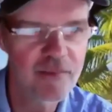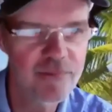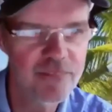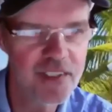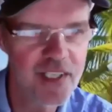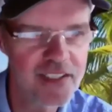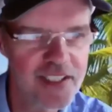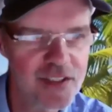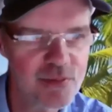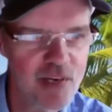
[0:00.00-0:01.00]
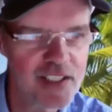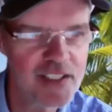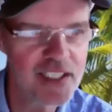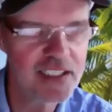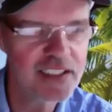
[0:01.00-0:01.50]
United States
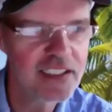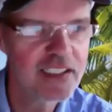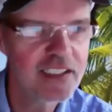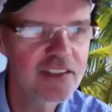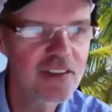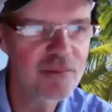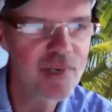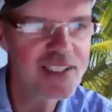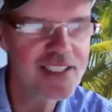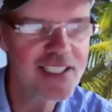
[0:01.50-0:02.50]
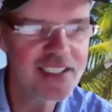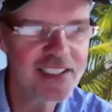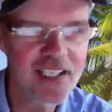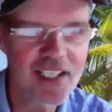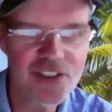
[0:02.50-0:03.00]
president, current president,
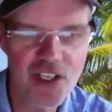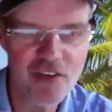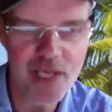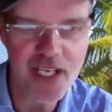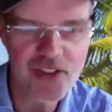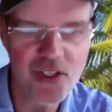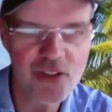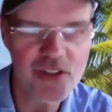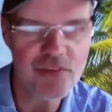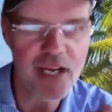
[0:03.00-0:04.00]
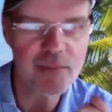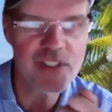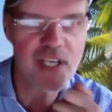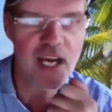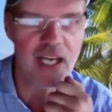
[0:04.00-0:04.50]
Jeff Bezos of
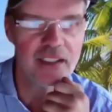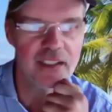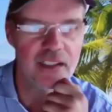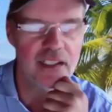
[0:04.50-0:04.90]
Amazon,